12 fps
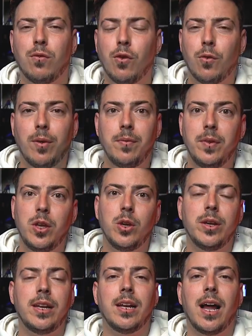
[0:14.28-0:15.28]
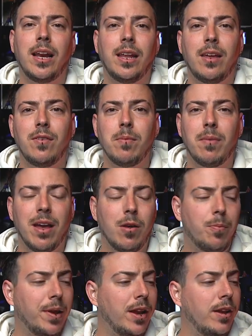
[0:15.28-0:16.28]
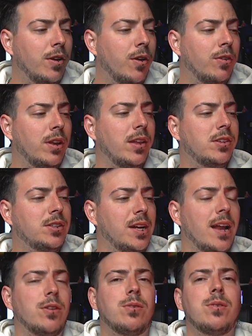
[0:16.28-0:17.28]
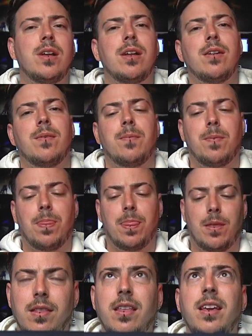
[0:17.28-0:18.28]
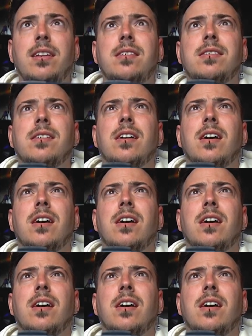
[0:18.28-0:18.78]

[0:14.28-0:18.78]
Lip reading: for reviewing and giving my opinion on this channel. These